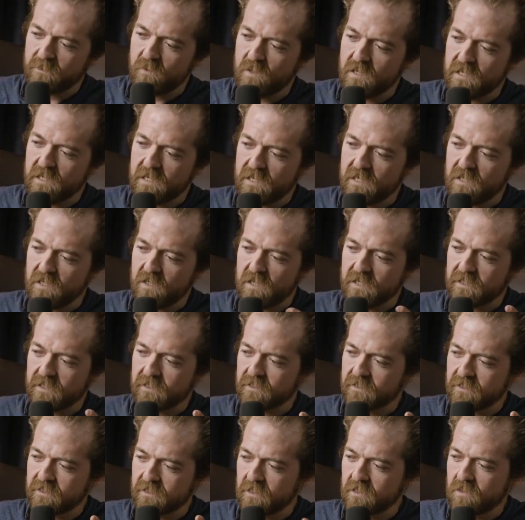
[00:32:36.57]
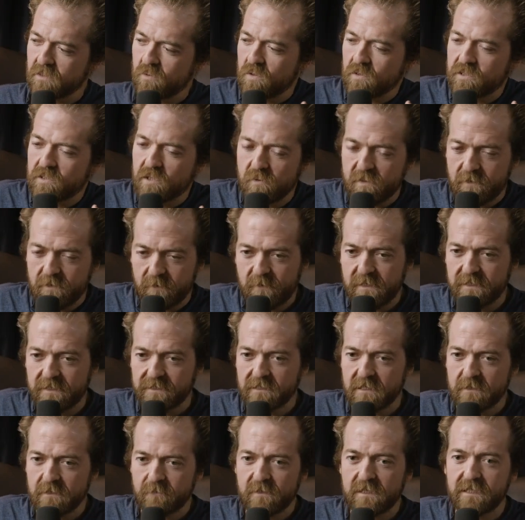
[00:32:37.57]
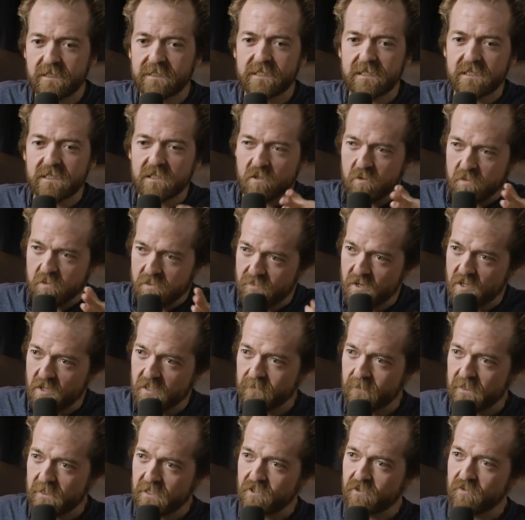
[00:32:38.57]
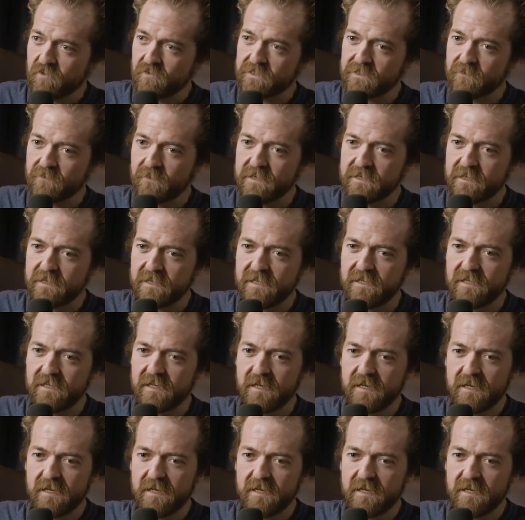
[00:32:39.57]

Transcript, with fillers: why I like or doing things like this and doing motivational speaking